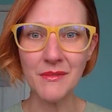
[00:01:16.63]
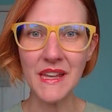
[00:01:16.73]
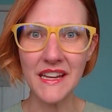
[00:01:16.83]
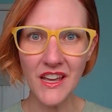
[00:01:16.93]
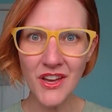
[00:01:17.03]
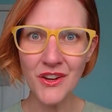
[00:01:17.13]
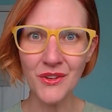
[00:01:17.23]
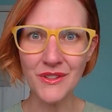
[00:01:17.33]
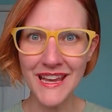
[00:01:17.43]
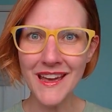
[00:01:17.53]
I'm like,
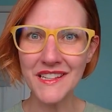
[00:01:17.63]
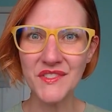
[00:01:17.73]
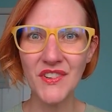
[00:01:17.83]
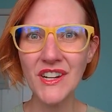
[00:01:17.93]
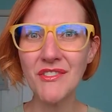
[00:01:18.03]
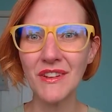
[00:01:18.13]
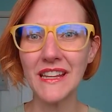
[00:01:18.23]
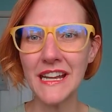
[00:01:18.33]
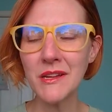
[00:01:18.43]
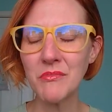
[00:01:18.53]
oh yeah, it's very
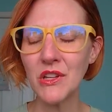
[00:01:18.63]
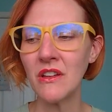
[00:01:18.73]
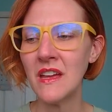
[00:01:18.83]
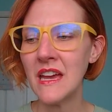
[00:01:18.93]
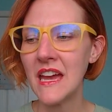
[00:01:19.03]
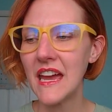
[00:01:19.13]
relatable.